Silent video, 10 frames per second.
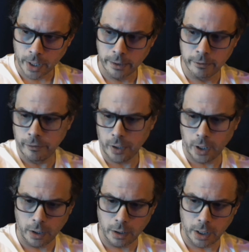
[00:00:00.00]
kind of
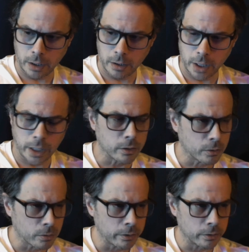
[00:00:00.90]
in the
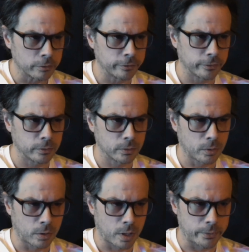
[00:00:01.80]
groove,
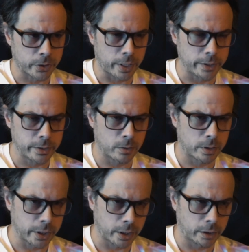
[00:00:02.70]
or I'm trying to
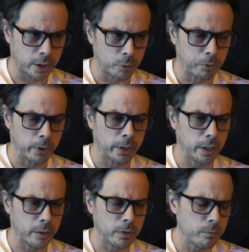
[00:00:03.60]
articulate a
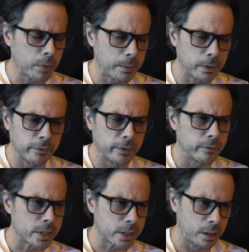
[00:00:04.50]
point, and maybe you've
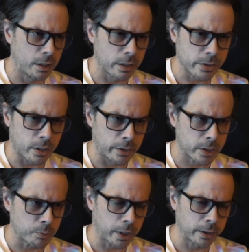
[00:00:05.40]
even seen this on
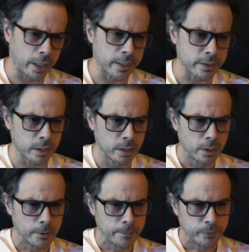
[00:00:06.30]
this podcast,
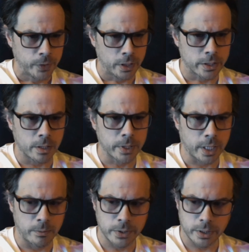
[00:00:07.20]
is
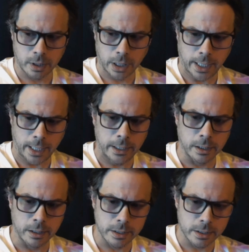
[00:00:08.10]
sometimes the
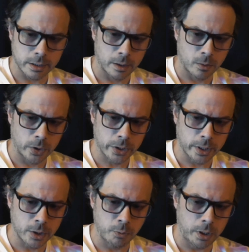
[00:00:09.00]
cadence in which
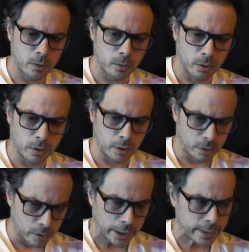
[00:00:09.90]
I speak
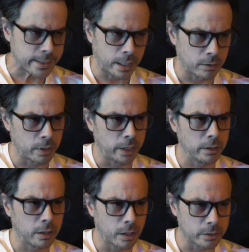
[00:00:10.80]
will
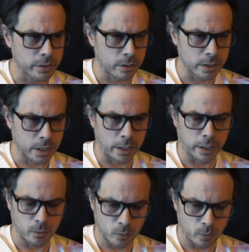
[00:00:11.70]
accelerate. I'll start
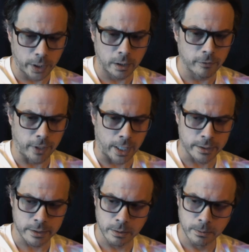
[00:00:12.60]
talking really
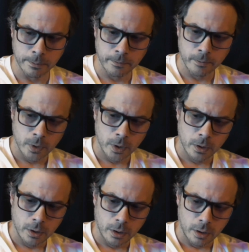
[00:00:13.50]
fast.
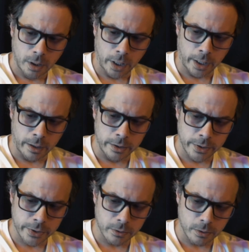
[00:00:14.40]

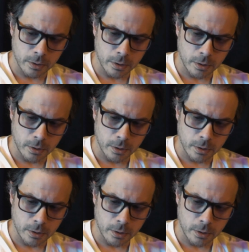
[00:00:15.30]
And